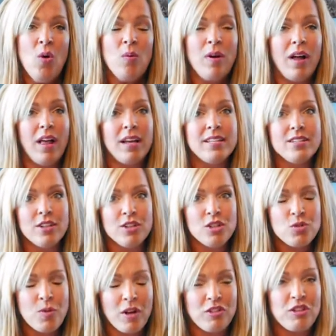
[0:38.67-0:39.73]
Well, I started
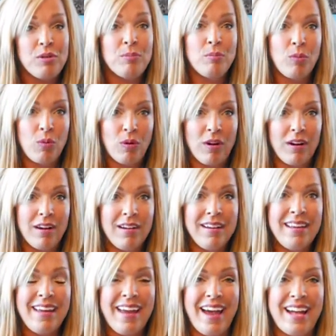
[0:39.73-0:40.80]
to watch him more
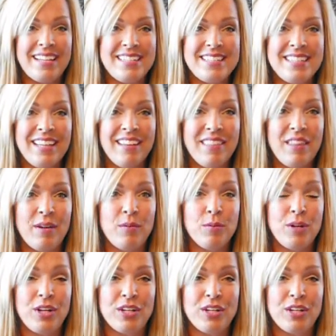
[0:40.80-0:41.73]
as the,